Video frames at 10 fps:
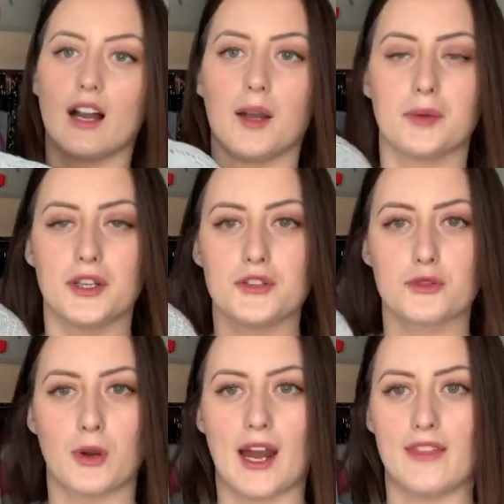I'm going to
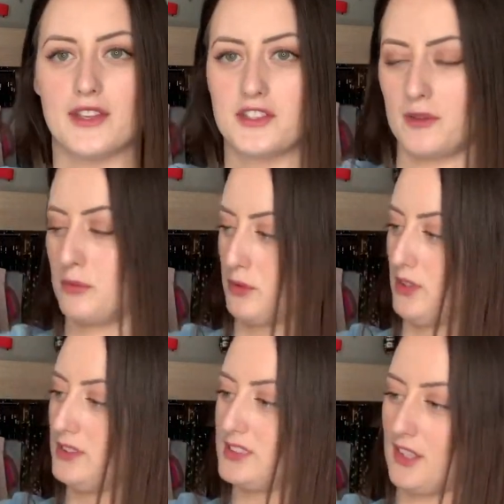try this jumper
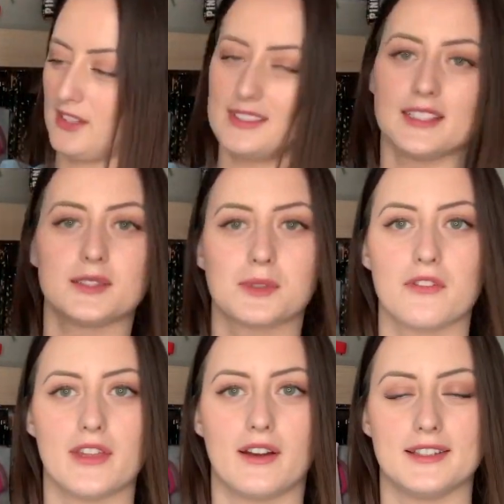on. So this is one of
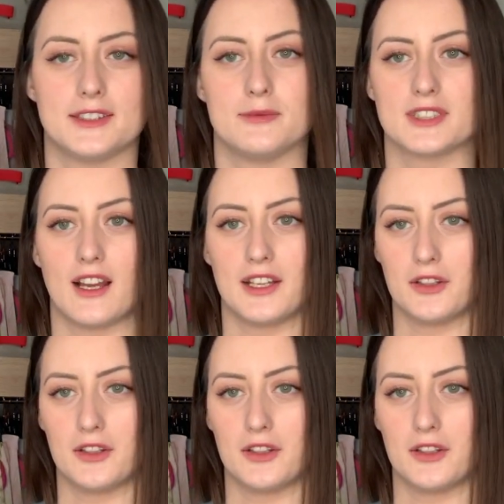the items that I